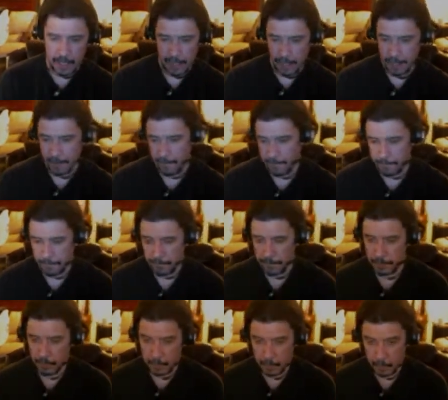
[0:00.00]

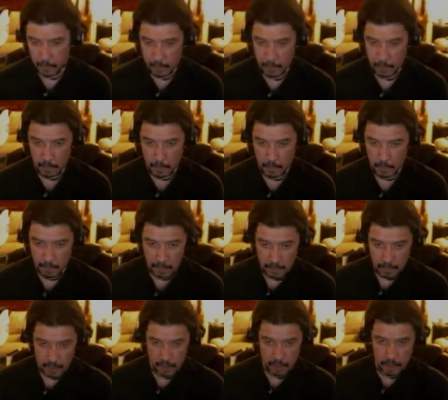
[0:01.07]

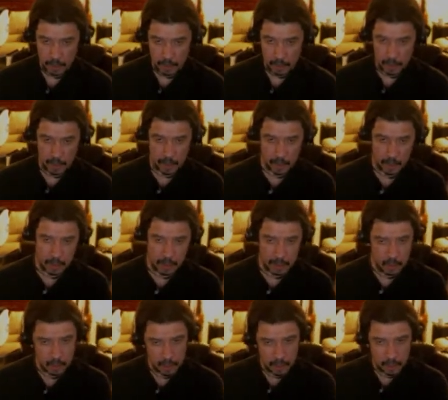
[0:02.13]

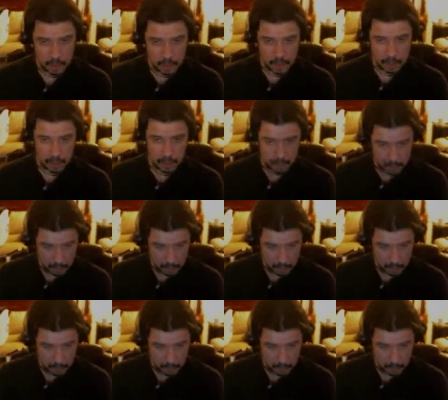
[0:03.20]
(silence)